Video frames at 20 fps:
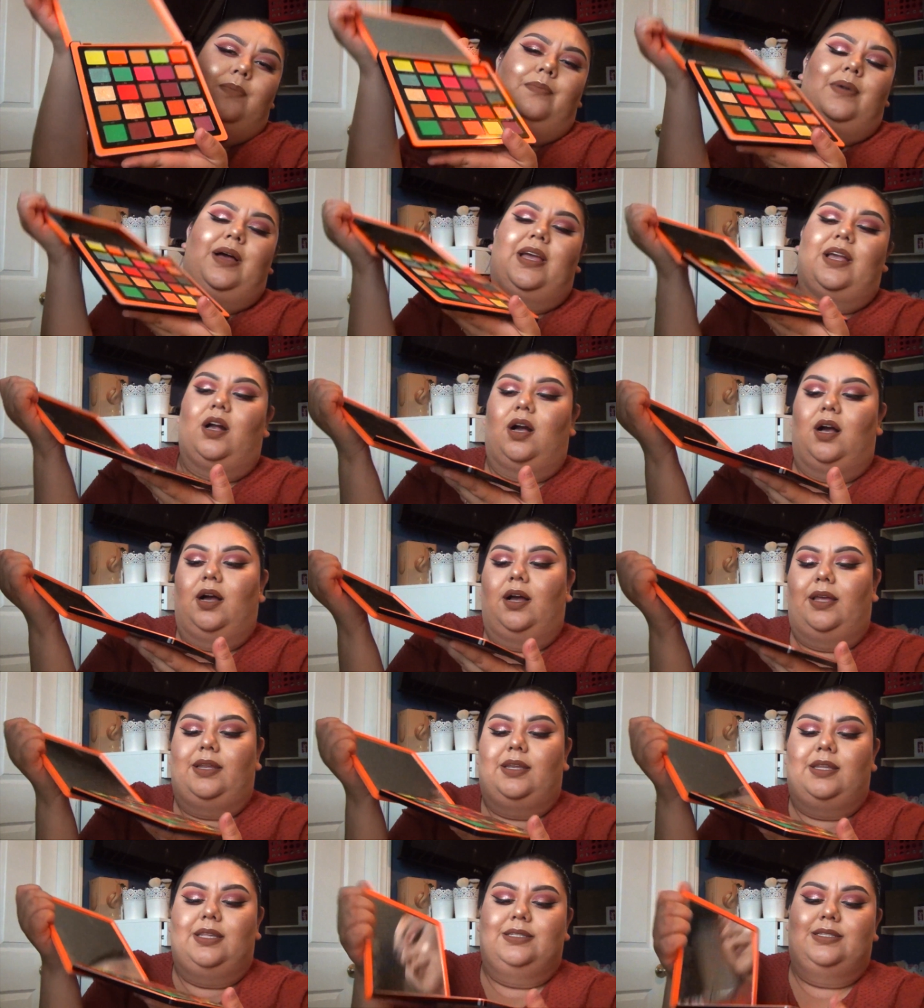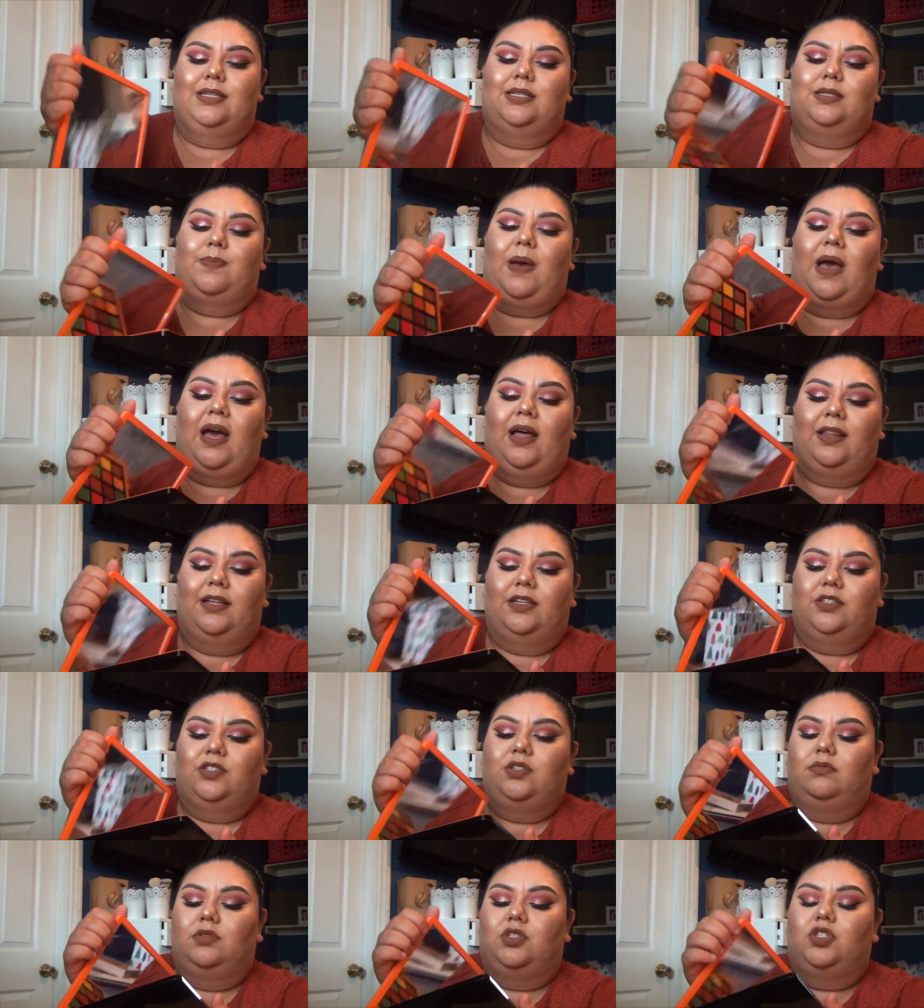My god, this
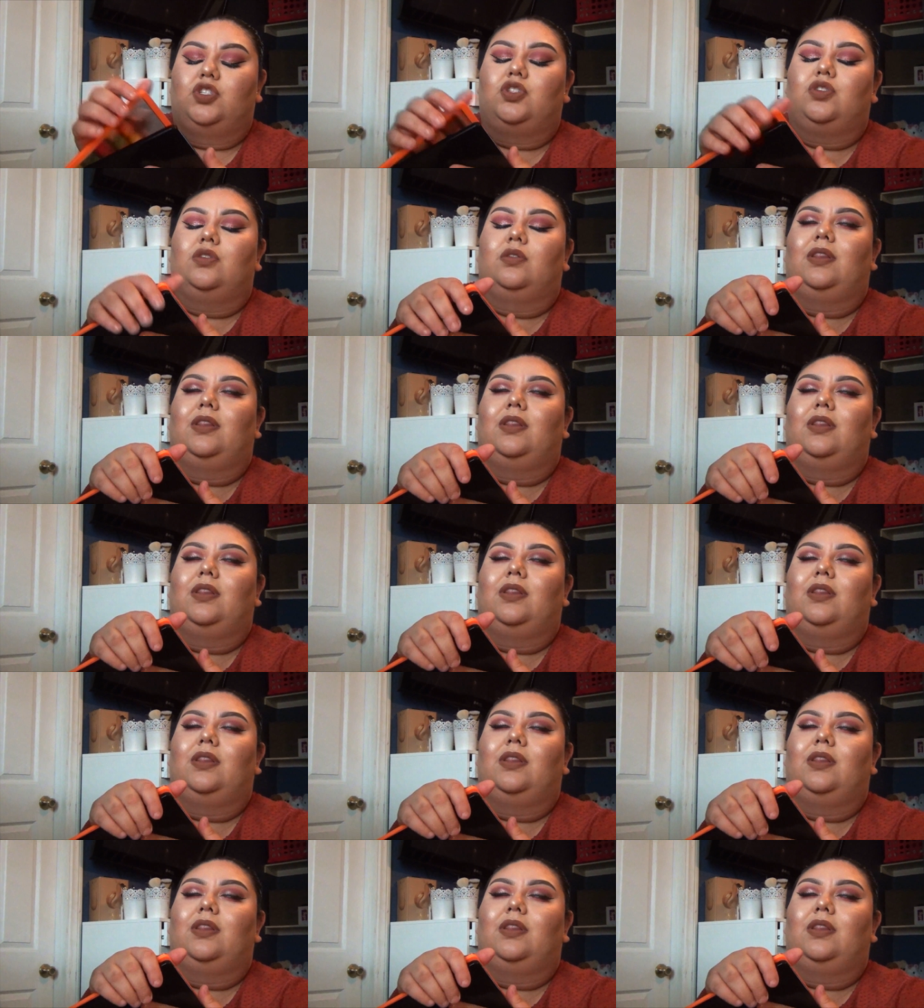palette